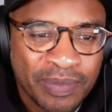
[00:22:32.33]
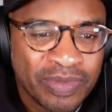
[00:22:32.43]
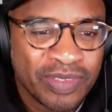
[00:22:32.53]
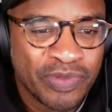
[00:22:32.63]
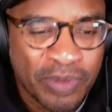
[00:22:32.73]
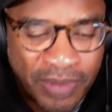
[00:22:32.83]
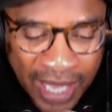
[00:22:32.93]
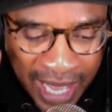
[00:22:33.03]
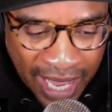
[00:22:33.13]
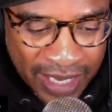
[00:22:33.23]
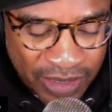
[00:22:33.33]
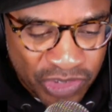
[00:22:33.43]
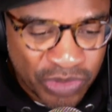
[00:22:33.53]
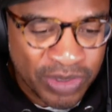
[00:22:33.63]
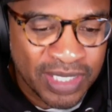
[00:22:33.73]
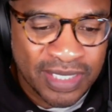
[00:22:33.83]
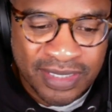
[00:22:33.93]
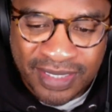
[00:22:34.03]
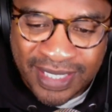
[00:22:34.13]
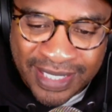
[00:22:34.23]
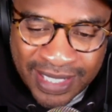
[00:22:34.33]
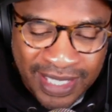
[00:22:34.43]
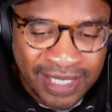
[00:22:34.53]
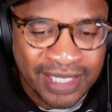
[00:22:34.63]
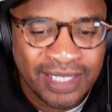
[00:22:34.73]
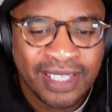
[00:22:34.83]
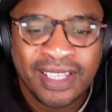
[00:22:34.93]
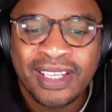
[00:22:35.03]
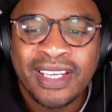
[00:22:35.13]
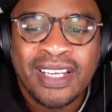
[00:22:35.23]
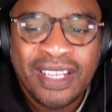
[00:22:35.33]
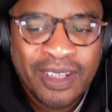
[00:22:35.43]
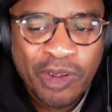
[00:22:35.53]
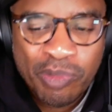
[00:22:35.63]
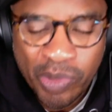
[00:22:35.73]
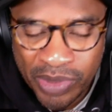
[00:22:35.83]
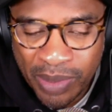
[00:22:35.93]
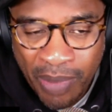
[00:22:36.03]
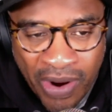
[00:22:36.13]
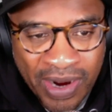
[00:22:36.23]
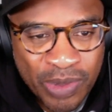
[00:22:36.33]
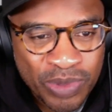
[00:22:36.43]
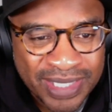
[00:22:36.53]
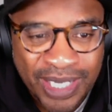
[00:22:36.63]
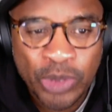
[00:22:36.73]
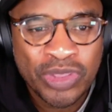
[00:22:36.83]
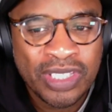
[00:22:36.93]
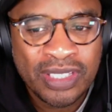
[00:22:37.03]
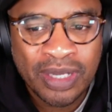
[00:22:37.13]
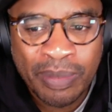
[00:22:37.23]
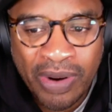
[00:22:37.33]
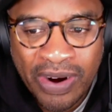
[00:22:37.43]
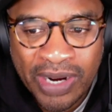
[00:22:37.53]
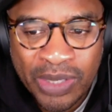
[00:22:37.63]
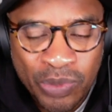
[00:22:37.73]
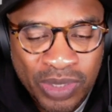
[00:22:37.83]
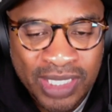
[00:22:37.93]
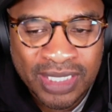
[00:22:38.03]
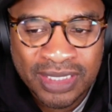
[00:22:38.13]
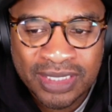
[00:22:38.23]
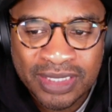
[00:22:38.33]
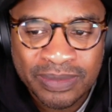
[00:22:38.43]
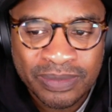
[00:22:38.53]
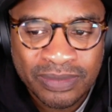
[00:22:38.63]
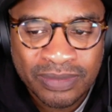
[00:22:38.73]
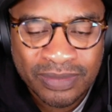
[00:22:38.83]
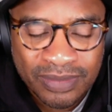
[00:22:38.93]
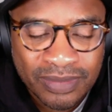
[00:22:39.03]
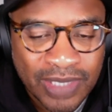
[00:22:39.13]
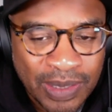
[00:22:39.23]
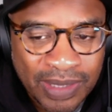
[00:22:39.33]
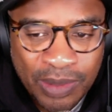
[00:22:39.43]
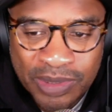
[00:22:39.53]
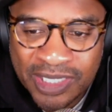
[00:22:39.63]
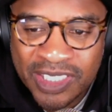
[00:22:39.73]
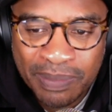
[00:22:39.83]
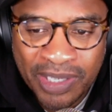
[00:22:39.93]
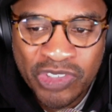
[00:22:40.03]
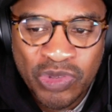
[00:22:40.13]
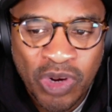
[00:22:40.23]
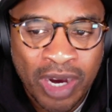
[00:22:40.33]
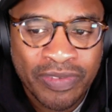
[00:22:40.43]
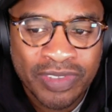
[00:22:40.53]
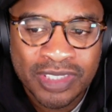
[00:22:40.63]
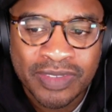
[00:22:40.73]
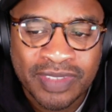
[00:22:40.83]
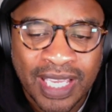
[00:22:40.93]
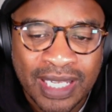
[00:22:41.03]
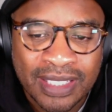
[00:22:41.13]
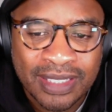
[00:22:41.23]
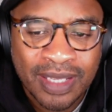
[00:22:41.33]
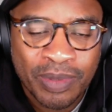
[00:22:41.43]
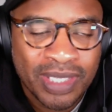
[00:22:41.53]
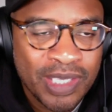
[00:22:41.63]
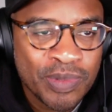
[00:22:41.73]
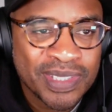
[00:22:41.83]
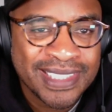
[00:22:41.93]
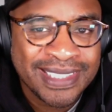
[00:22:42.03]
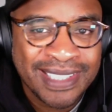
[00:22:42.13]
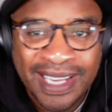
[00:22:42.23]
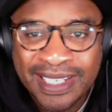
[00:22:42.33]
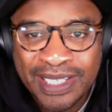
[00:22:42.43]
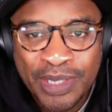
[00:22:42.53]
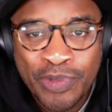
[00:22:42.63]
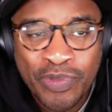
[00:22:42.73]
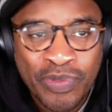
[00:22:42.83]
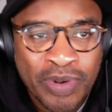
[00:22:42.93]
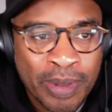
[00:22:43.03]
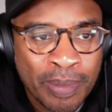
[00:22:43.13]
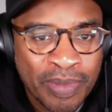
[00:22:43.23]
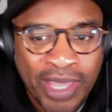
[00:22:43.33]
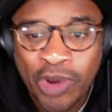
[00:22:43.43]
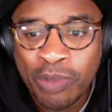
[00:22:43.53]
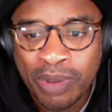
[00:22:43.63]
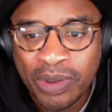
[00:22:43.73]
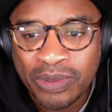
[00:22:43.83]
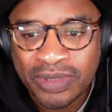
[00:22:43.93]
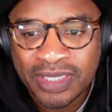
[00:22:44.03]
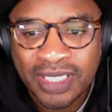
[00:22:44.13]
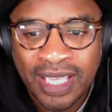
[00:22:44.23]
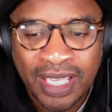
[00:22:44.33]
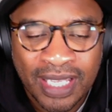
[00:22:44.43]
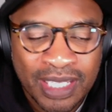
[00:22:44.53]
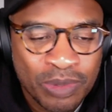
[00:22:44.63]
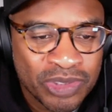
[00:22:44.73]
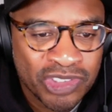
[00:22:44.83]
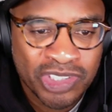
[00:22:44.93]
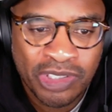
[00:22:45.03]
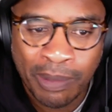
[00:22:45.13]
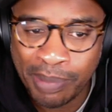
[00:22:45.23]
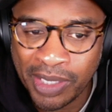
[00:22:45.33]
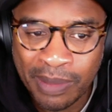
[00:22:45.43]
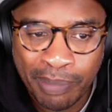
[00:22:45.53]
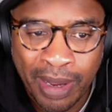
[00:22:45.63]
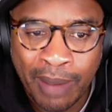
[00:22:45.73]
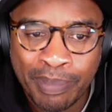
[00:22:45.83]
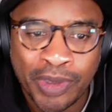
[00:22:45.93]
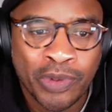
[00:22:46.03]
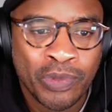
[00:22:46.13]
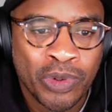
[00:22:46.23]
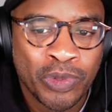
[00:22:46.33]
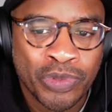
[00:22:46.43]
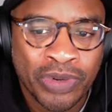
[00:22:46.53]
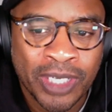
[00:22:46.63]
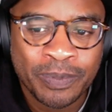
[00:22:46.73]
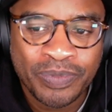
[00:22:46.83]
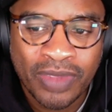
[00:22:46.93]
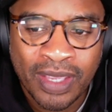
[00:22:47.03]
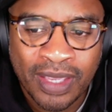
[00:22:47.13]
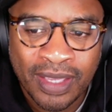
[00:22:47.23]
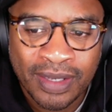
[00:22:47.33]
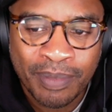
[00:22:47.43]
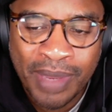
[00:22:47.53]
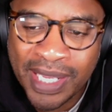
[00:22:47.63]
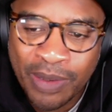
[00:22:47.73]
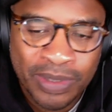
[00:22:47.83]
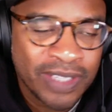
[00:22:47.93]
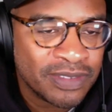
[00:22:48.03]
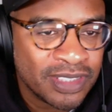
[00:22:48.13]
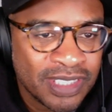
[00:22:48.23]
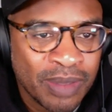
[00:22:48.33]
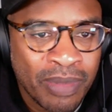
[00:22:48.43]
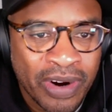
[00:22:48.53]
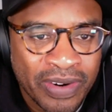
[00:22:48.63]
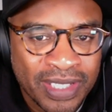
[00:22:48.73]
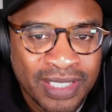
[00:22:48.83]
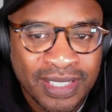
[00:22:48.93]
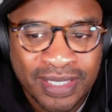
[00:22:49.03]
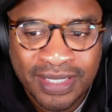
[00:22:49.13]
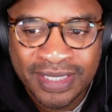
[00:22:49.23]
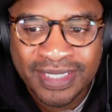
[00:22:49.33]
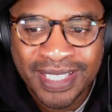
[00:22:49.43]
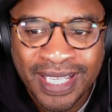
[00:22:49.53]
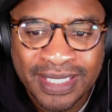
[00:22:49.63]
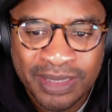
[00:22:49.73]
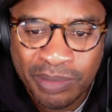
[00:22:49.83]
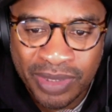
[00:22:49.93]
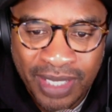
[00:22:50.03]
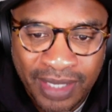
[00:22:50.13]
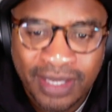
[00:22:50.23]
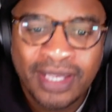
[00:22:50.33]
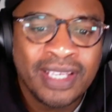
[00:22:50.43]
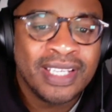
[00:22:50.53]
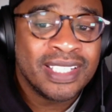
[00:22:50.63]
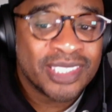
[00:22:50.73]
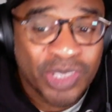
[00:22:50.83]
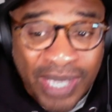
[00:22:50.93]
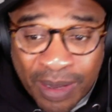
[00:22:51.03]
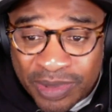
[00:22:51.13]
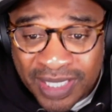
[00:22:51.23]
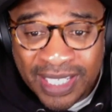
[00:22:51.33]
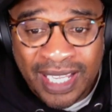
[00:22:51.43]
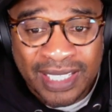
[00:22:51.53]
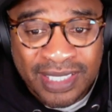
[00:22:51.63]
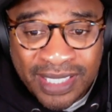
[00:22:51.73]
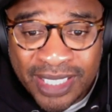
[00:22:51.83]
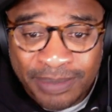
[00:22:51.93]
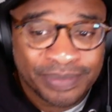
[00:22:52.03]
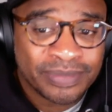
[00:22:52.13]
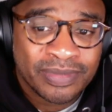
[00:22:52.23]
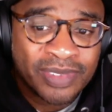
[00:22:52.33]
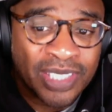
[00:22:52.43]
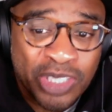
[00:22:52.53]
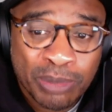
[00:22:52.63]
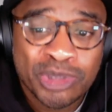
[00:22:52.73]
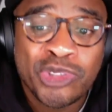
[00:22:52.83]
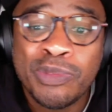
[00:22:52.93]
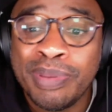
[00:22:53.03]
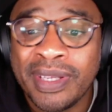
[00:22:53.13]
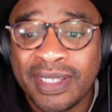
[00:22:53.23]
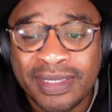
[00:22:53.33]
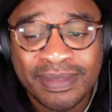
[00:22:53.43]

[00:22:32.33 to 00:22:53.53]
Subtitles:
From the eye injuries to the knee. But when Amari was healthy, Amari was he was a special offensive talent. He was deadly from the elbows, and he was just your pick and pop, pick and roll threat. And man, I would love to see Amari in today's NBA. So that was a class. Again, the number 2 pick,